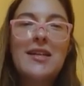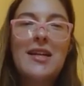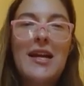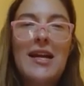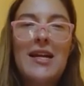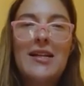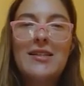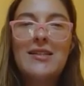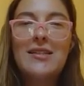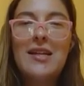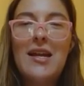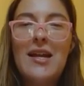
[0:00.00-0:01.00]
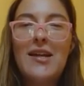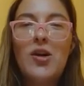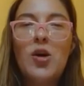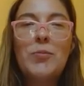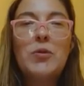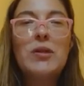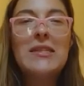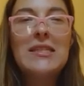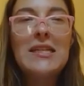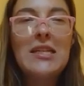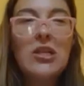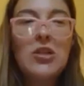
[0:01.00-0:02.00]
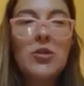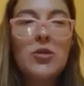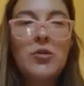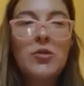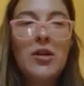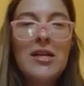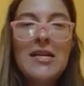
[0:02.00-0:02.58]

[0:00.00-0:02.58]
And I hope you continue